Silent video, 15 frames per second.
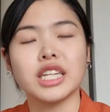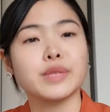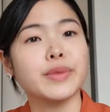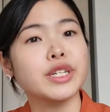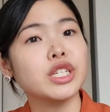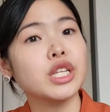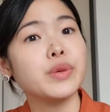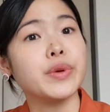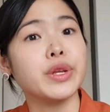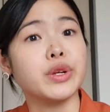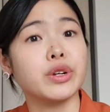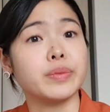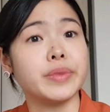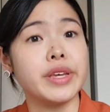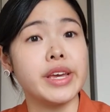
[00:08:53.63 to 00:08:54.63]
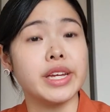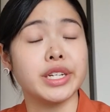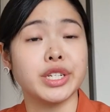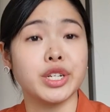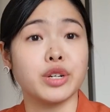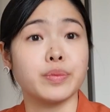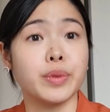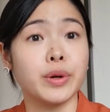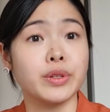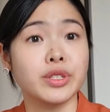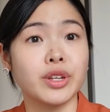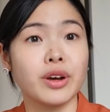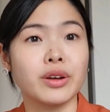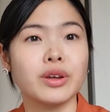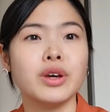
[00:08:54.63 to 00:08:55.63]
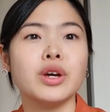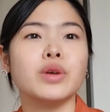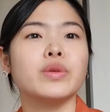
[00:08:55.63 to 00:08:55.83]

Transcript: especially when you're a PhD or postdoc,